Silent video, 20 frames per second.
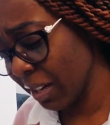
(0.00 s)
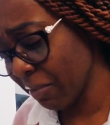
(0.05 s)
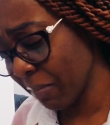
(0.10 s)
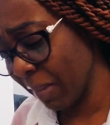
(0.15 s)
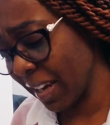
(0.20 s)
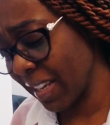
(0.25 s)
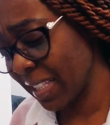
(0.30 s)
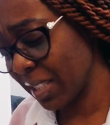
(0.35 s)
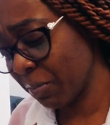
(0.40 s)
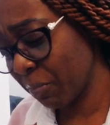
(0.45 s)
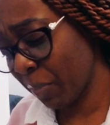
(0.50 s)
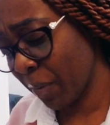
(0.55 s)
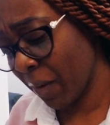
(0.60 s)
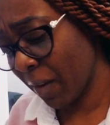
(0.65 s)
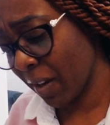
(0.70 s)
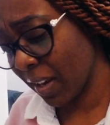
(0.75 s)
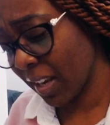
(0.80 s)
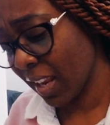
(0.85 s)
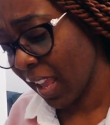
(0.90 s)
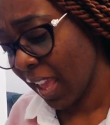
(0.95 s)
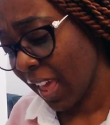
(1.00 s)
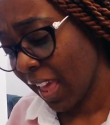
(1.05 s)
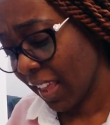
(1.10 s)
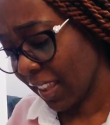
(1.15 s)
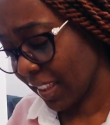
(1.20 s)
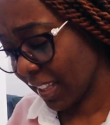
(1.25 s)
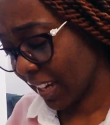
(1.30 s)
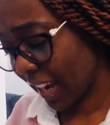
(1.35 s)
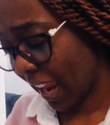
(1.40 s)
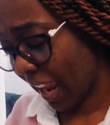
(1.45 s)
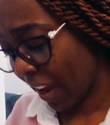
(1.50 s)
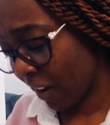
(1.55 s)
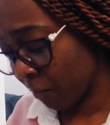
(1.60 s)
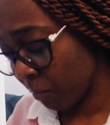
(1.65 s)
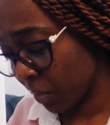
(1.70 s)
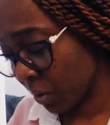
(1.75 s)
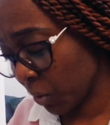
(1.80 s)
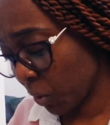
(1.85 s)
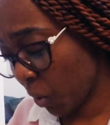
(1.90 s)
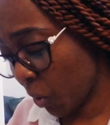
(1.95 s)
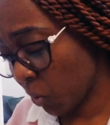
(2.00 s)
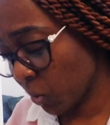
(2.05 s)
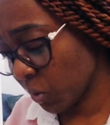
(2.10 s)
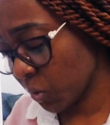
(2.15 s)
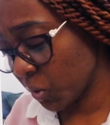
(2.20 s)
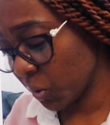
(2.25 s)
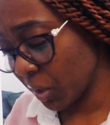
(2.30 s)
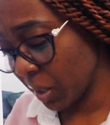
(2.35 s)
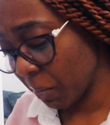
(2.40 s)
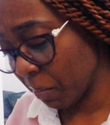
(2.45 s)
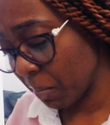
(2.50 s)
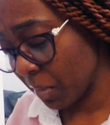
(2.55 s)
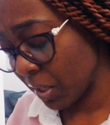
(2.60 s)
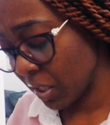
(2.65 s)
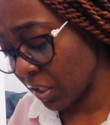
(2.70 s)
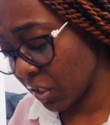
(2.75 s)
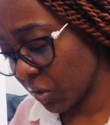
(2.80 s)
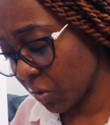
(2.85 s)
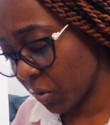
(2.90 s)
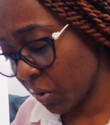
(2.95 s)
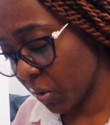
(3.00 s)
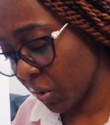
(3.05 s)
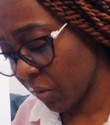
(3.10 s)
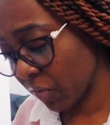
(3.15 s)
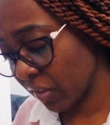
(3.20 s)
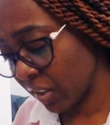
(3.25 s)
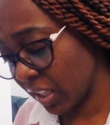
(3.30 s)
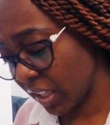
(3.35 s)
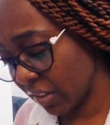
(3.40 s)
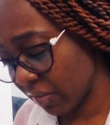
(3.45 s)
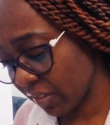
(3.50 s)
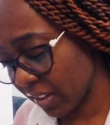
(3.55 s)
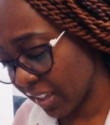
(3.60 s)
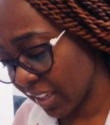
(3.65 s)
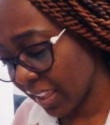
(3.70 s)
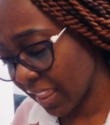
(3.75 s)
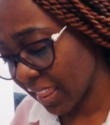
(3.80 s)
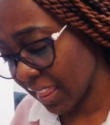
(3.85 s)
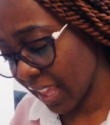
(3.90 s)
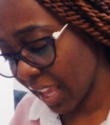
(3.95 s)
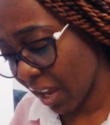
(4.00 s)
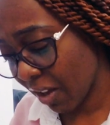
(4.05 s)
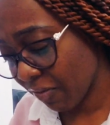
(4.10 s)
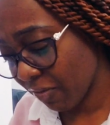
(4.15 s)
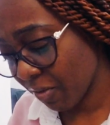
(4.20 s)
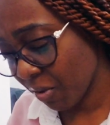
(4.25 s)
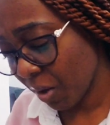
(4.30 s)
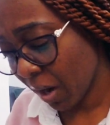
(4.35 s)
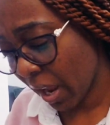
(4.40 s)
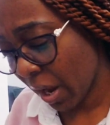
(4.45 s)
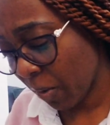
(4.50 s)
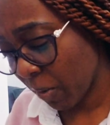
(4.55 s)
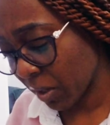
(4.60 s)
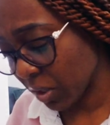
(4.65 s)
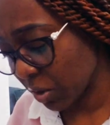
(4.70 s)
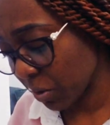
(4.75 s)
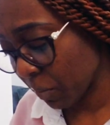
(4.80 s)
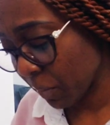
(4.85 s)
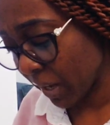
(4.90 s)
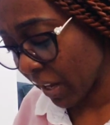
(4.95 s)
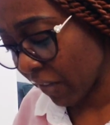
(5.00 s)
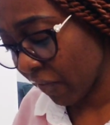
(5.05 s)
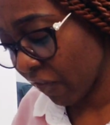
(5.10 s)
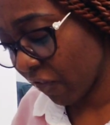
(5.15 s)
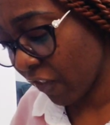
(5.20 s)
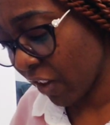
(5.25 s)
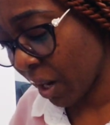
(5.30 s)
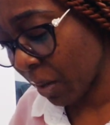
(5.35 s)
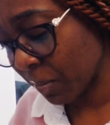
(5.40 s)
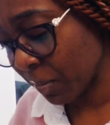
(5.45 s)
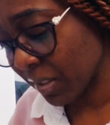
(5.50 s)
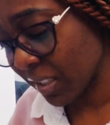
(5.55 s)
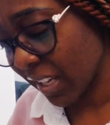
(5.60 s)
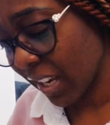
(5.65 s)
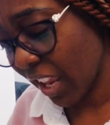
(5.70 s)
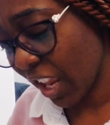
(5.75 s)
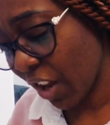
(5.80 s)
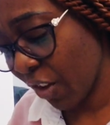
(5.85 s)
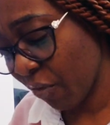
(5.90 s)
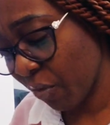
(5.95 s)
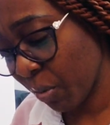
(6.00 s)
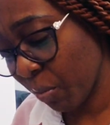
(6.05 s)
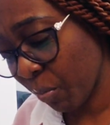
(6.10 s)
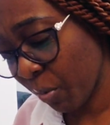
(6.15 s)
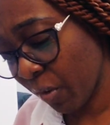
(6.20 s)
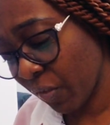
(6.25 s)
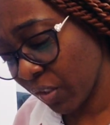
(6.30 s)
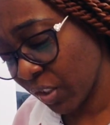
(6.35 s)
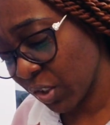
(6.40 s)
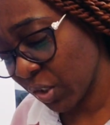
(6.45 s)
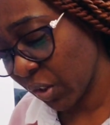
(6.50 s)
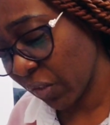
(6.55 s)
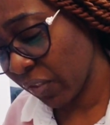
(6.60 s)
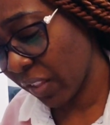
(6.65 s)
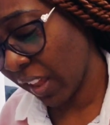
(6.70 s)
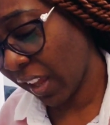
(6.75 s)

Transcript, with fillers: in my spirit that I have been called to the ministry of giving. Therefore, I want to buy farms in every province of